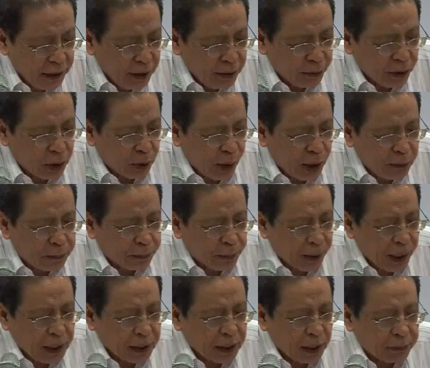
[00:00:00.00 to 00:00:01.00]
require
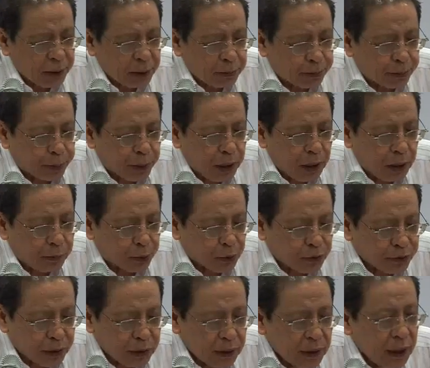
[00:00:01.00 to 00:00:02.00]
prior Cabinet
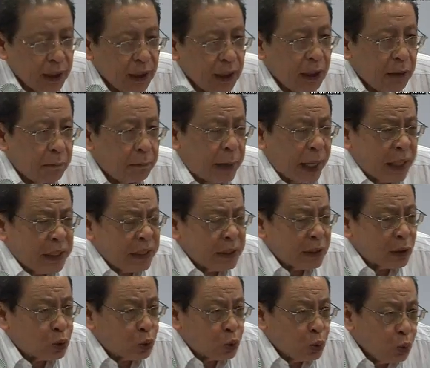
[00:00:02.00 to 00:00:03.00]
approval, binding
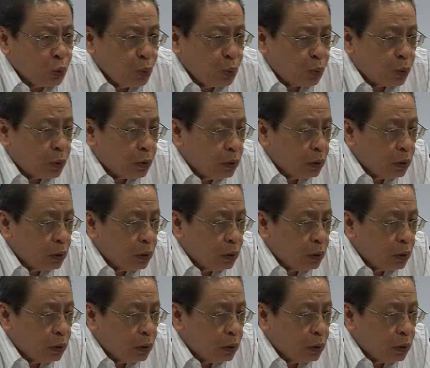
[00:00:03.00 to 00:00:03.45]
the two